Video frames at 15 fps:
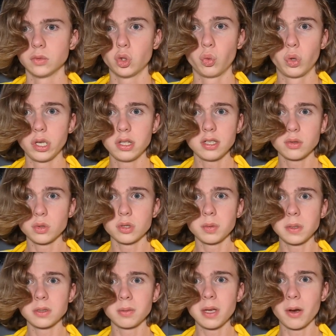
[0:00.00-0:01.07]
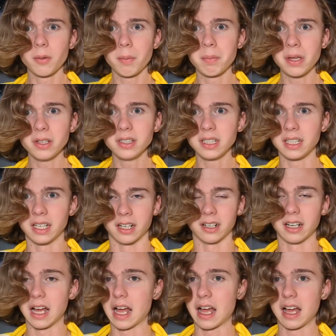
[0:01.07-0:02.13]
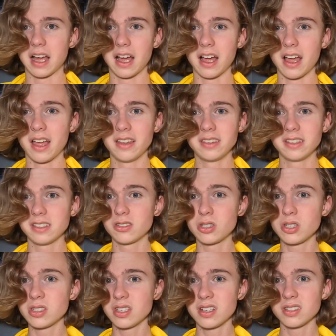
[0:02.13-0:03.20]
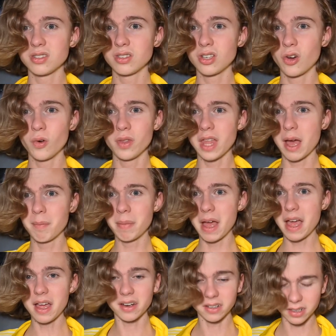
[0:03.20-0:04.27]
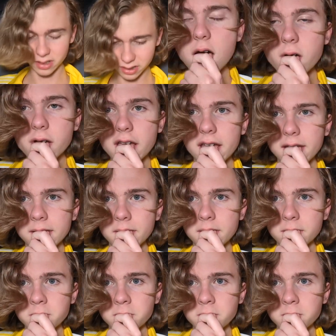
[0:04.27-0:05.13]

This was supposed to be a rebuilding year. And the season isn't going that bad. Okay.